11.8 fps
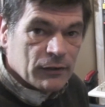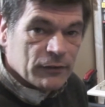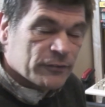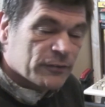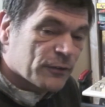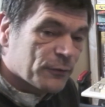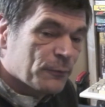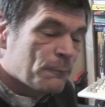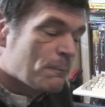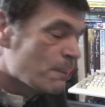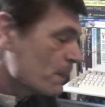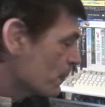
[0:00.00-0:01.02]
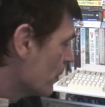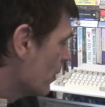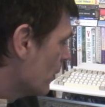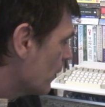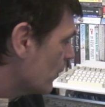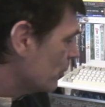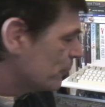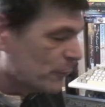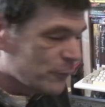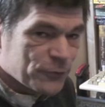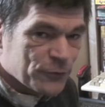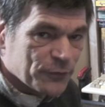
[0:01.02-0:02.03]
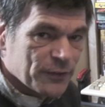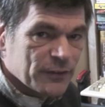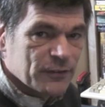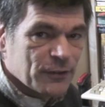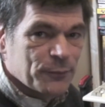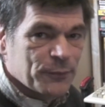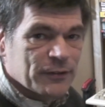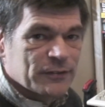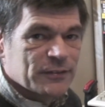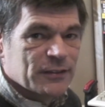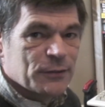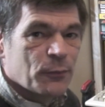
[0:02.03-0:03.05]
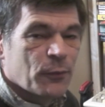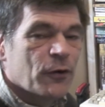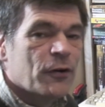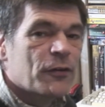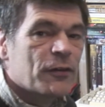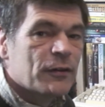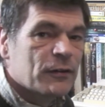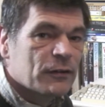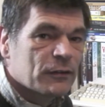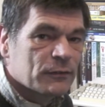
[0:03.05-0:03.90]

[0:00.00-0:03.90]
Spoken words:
So I hope you enjoyed this, and I hope you could see what other